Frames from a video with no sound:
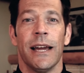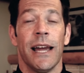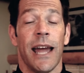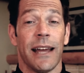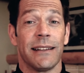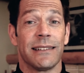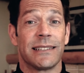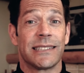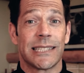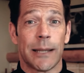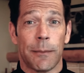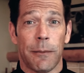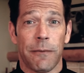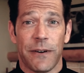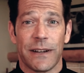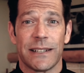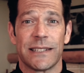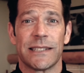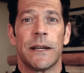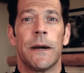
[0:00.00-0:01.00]
And some of
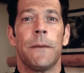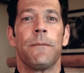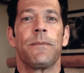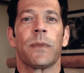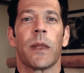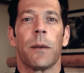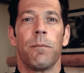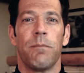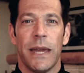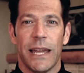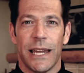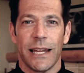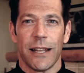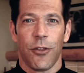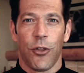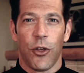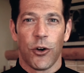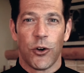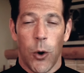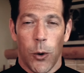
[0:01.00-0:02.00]
us make
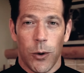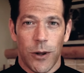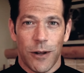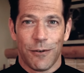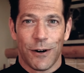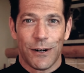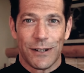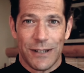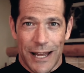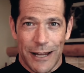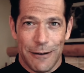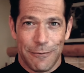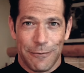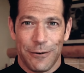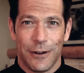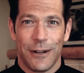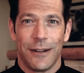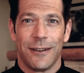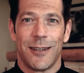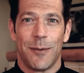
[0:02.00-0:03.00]
it the goal of our
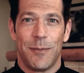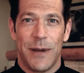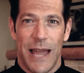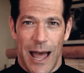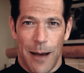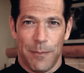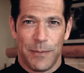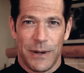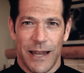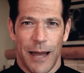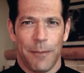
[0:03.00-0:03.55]
life to be happy.